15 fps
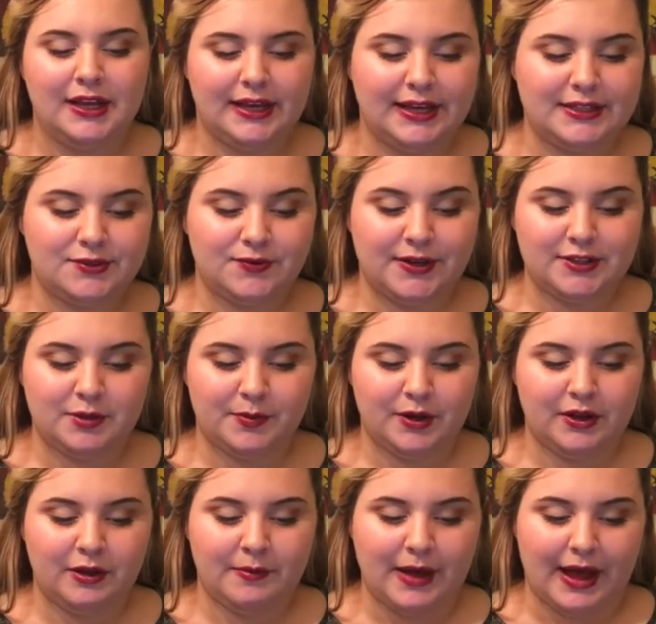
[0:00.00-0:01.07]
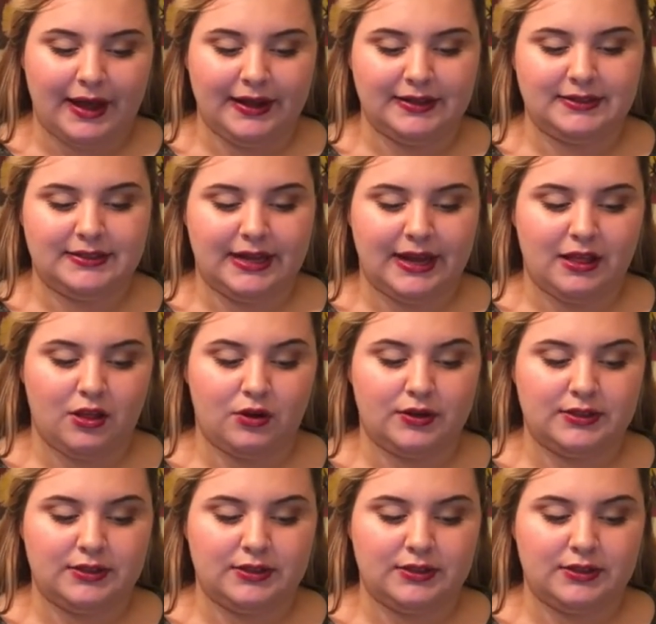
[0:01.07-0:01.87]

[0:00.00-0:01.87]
Kiss razor burn goodbye and say hello